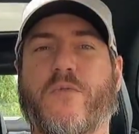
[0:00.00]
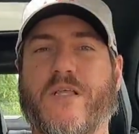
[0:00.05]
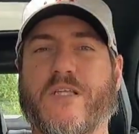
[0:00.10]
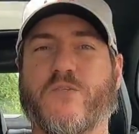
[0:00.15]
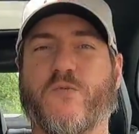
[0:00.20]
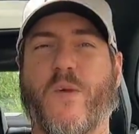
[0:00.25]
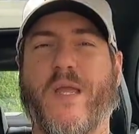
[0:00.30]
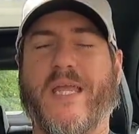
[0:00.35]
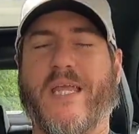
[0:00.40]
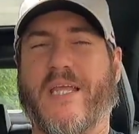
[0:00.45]

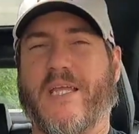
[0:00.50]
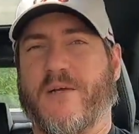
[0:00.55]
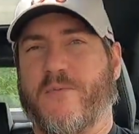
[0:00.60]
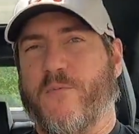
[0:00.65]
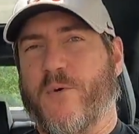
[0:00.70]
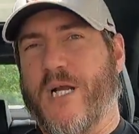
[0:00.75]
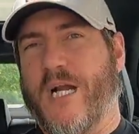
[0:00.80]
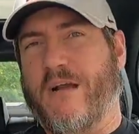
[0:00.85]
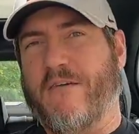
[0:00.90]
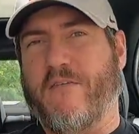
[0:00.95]
this
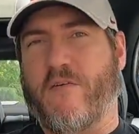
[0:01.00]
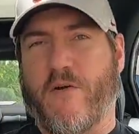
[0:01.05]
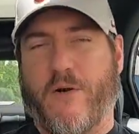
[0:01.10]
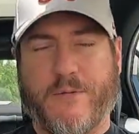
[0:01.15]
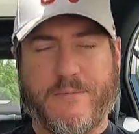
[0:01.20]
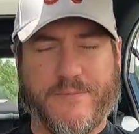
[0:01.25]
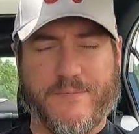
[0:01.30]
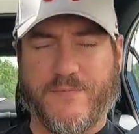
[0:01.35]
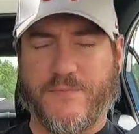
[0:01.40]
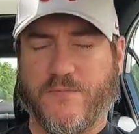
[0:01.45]
weekend,
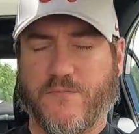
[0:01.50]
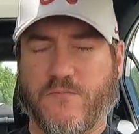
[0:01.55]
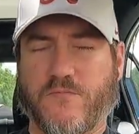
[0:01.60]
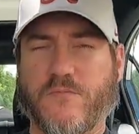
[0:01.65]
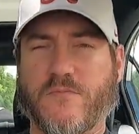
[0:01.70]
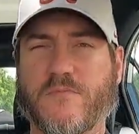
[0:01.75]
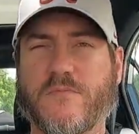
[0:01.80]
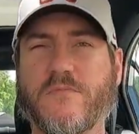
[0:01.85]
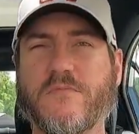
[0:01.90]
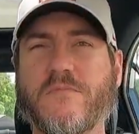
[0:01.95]
whenever
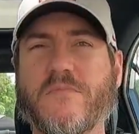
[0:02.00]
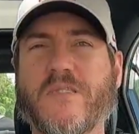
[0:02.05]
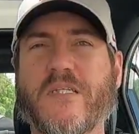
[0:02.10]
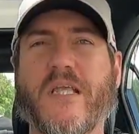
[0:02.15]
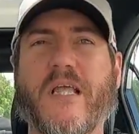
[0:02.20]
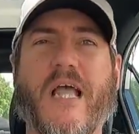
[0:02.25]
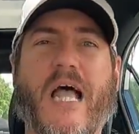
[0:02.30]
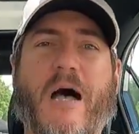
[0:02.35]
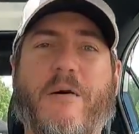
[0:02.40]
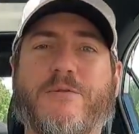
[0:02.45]

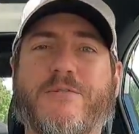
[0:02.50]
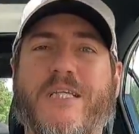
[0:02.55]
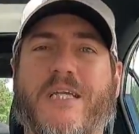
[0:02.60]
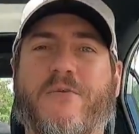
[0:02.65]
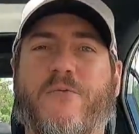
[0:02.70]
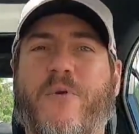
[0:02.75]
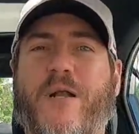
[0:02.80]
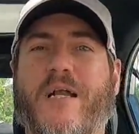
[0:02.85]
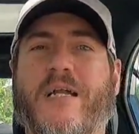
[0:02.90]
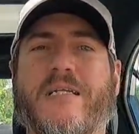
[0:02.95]
I was
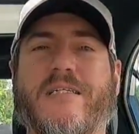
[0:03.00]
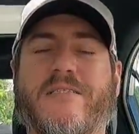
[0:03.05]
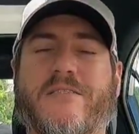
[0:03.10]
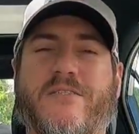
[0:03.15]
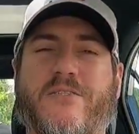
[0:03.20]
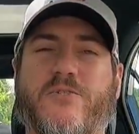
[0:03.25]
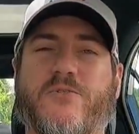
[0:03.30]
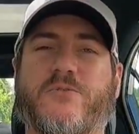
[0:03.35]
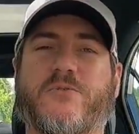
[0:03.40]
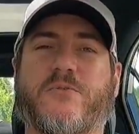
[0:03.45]
getting ready
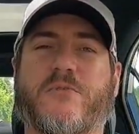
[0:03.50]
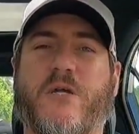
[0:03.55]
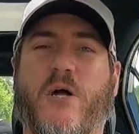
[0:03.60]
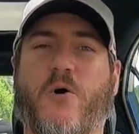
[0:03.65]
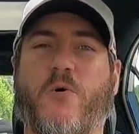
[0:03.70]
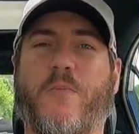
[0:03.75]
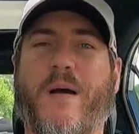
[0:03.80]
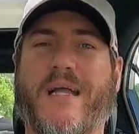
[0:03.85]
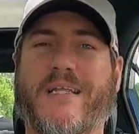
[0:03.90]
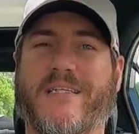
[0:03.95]
to
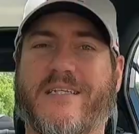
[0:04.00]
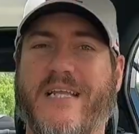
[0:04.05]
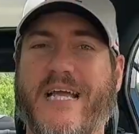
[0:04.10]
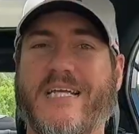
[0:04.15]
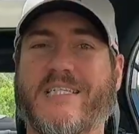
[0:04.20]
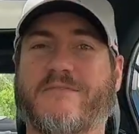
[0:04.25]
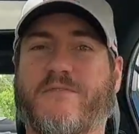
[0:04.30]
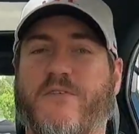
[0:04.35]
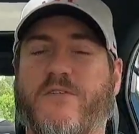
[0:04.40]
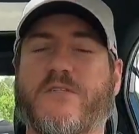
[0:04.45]
go back to
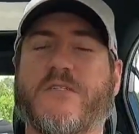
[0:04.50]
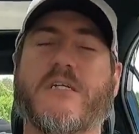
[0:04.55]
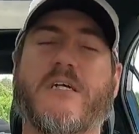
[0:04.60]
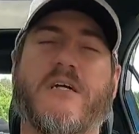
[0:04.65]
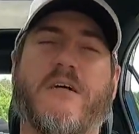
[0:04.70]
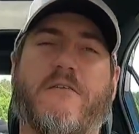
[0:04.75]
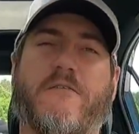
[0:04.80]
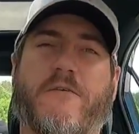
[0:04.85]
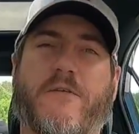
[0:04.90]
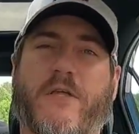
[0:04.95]
Nashville,
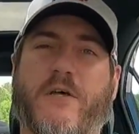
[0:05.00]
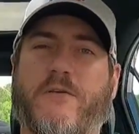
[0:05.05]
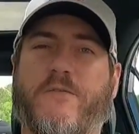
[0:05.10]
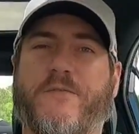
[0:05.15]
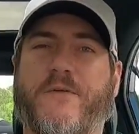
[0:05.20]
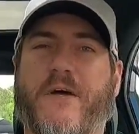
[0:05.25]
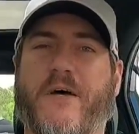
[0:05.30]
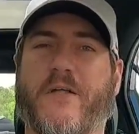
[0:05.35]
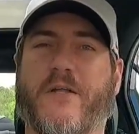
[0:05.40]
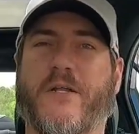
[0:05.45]
for
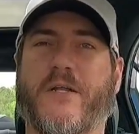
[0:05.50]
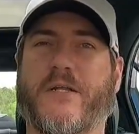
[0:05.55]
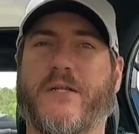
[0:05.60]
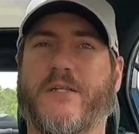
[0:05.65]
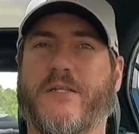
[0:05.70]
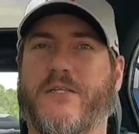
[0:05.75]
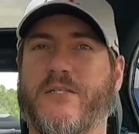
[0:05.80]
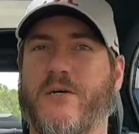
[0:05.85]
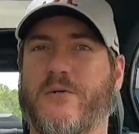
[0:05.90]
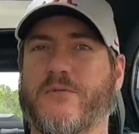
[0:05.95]
those of y'all
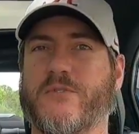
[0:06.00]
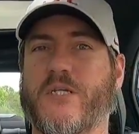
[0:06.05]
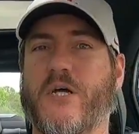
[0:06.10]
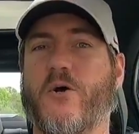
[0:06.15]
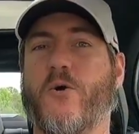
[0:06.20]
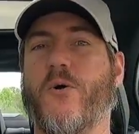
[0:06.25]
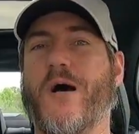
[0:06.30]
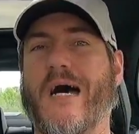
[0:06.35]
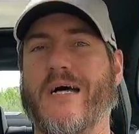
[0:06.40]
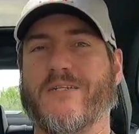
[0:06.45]
that don't
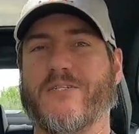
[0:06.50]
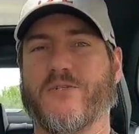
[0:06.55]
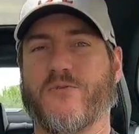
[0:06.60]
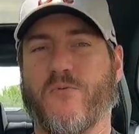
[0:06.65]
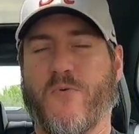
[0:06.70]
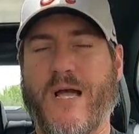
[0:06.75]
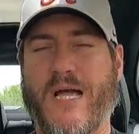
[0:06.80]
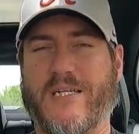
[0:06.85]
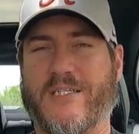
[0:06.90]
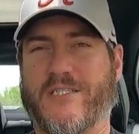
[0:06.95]
know, I do
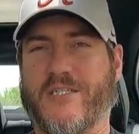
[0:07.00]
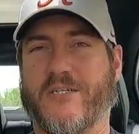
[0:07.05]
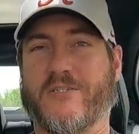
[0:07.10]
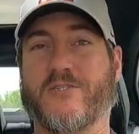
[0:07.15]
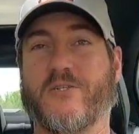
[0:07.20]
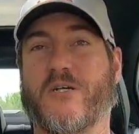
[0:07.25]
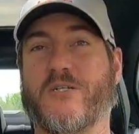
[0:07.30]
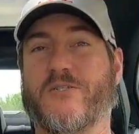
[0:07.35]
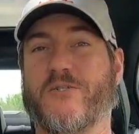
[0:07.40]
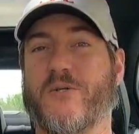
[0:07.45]

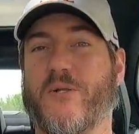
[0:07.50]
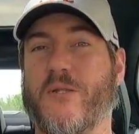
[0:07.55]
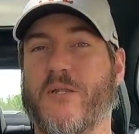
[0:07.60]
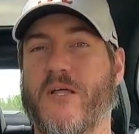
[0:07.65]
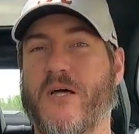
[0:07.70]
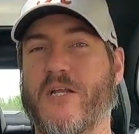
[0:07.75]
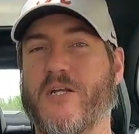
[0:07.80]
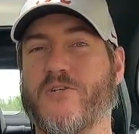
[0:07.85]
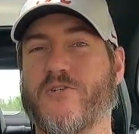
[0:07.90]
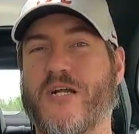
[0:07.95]
RideShare, so I do a
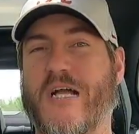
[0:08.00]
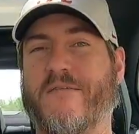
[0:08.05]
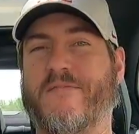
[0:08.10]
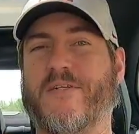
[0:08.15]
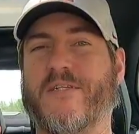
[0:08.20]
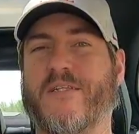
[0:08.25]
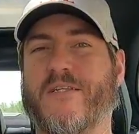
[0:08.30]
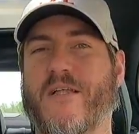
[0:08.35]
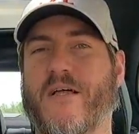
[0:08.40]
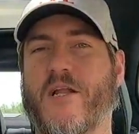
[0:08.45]
lot of
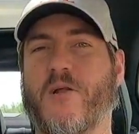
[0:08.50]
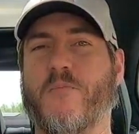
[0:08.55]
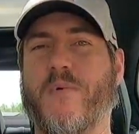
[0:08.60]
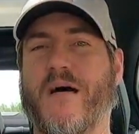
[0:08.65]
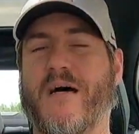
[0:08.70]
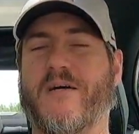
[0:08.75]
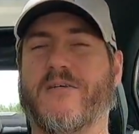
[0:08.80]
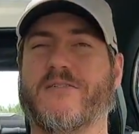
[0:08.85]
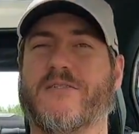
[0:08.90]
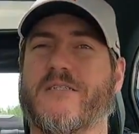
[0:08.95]
driving, a lot of
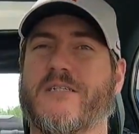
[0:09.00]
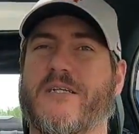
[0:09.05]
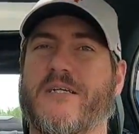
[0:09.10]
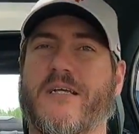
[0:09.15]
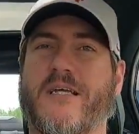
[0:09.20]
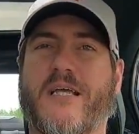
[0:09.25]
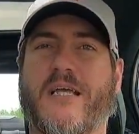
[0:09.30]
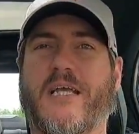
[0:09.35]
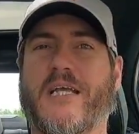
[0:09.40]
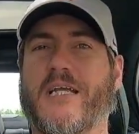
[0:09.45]
miles,
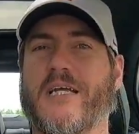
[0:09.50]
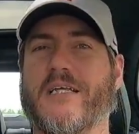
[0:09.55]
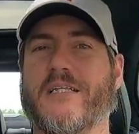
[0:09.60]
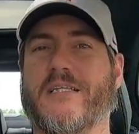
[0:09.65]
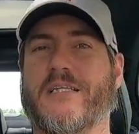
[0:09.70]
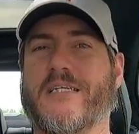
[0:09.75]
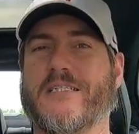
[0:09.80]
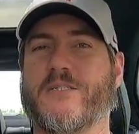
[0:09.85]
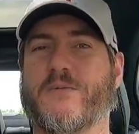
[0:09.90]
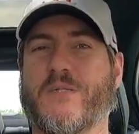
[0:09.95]

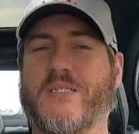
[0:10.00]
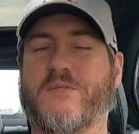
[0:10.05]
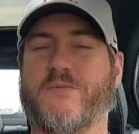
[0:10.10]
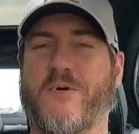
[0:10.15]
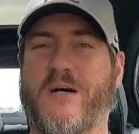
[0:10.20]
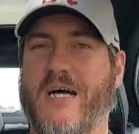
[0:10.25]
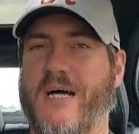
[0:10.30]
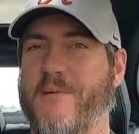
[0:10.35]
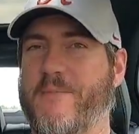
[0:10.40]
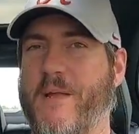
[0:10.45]
and that's the
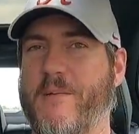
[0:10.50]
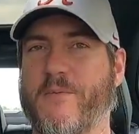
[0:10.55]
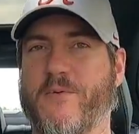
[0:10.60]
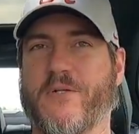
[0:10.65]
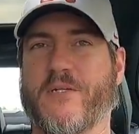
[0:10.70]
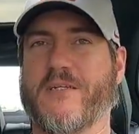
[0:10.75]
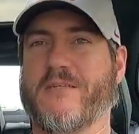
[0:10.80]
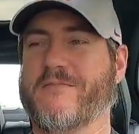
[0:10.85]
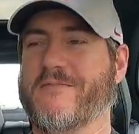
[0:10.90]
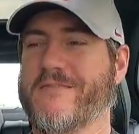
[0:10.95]
reason why I'm
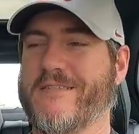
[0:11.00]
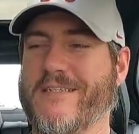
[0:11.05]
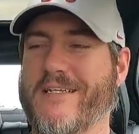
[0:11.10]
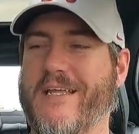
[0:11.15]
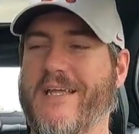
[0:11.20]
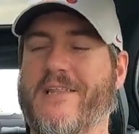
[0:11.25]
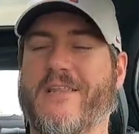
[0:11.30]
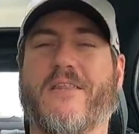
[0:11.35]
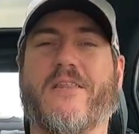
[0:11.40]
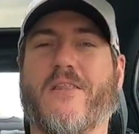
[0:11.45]
able to
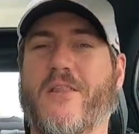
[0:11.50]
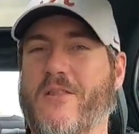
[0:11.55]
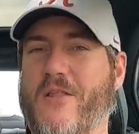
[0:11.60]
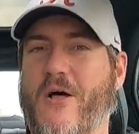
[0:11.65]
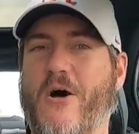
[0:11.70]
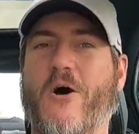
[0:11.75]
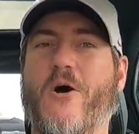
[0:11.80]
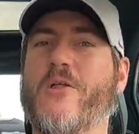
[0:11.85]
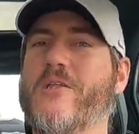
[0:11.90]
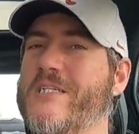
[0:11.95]
get
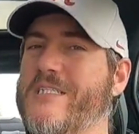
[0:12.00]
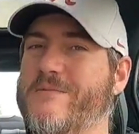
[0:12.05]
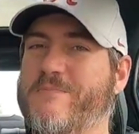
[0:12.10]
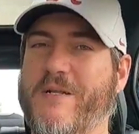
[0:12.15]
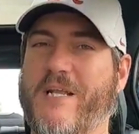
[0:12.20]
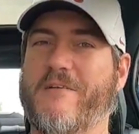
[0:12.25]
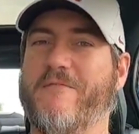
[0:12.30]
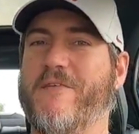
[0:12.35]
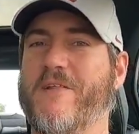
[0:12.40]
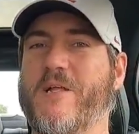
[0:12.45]
all this
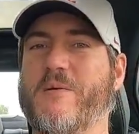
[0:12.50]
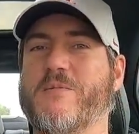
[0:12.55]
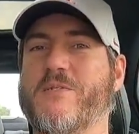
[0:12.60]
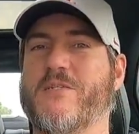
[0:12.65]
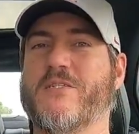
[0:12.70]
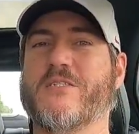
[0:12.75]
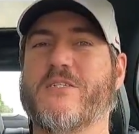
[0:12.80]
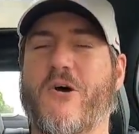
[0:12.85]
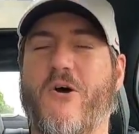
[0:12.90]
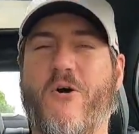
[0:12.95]
many fill-ups
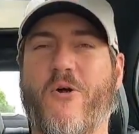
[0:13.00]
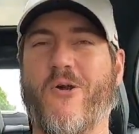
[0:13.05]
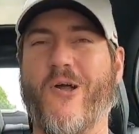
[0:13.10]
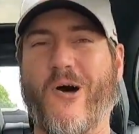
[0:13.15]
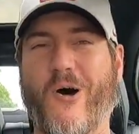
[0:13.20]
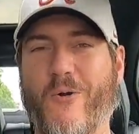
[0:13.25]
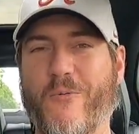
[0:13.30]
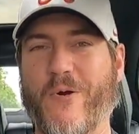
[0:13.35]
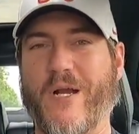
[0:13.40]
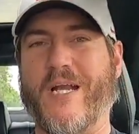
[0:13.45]
on this car
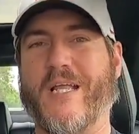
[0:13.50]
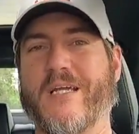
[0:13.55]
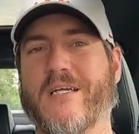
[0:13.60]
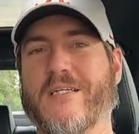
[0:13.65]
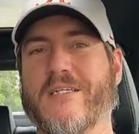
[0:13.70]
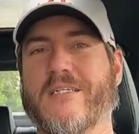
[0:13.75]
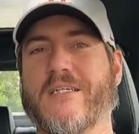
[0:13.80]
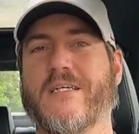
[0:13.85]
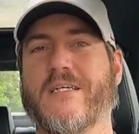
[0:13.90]
already.